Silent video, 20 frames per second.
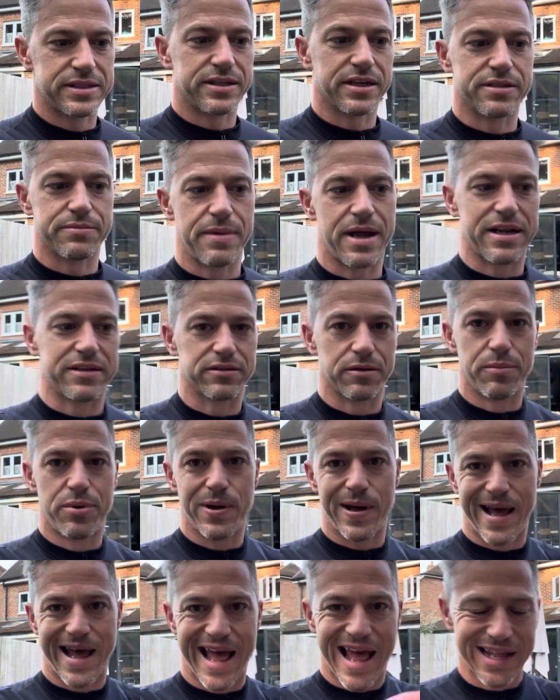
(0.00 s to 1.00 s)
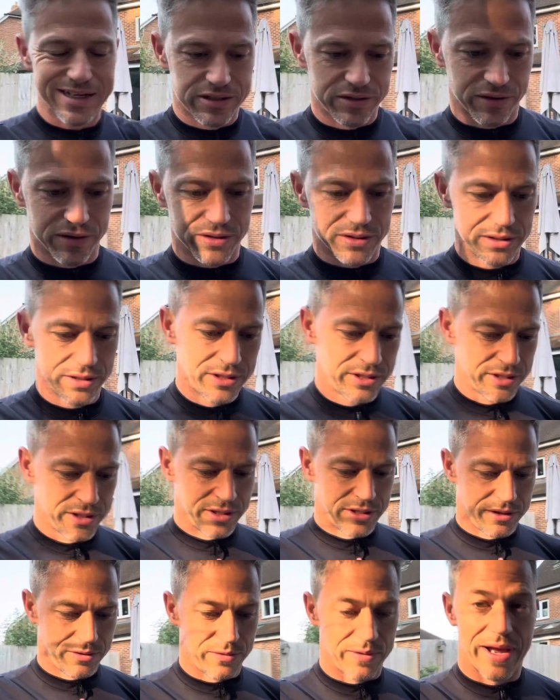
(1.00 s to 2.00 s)
Doesn't matter, I'm gonna put a hat on
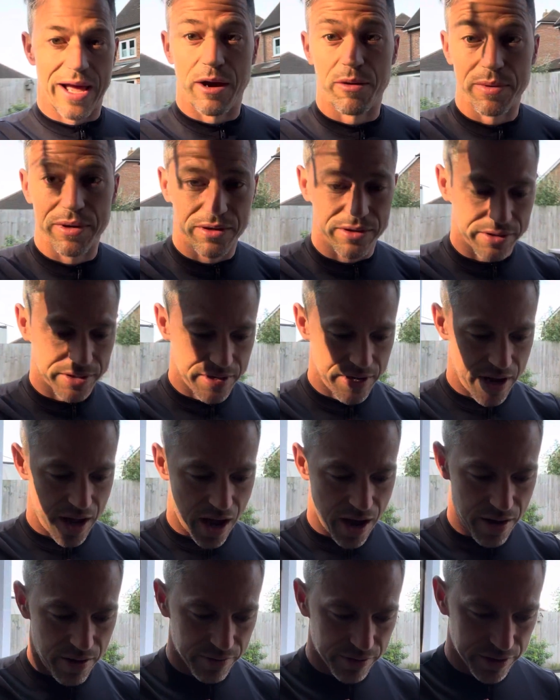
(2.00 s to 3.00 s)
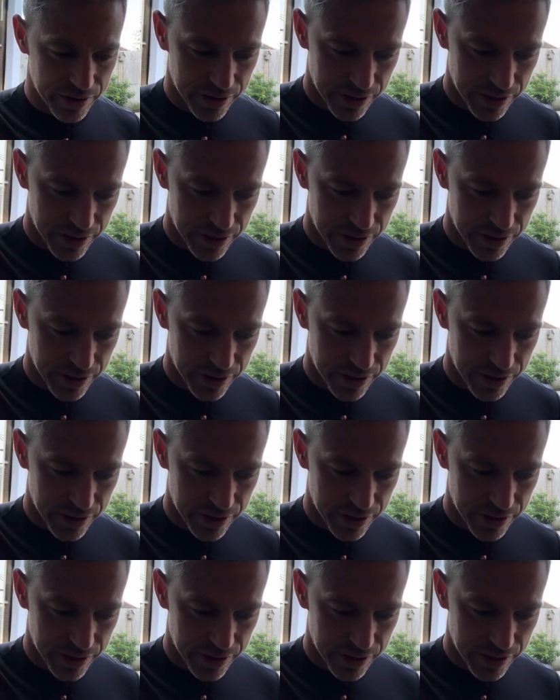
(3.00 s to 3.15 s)
or a helmet on. I'm gonna